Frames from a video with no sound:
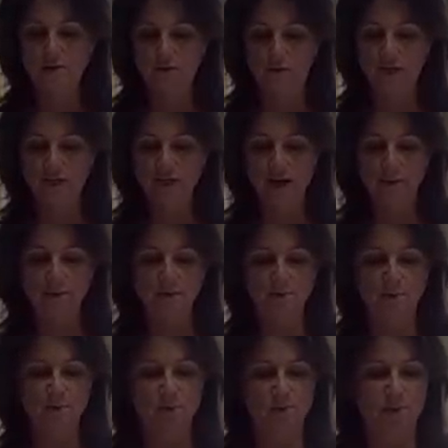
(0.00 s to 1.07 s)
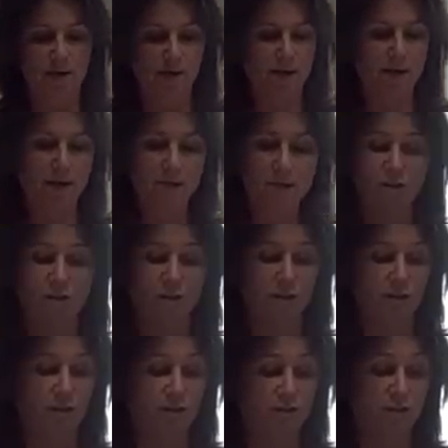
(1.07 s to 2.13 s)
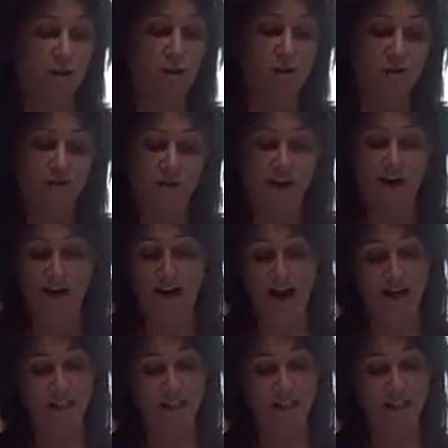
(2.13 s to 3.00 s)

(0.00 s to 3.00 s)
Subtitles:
3 tablespoons of mayonnaise. You can use low fat.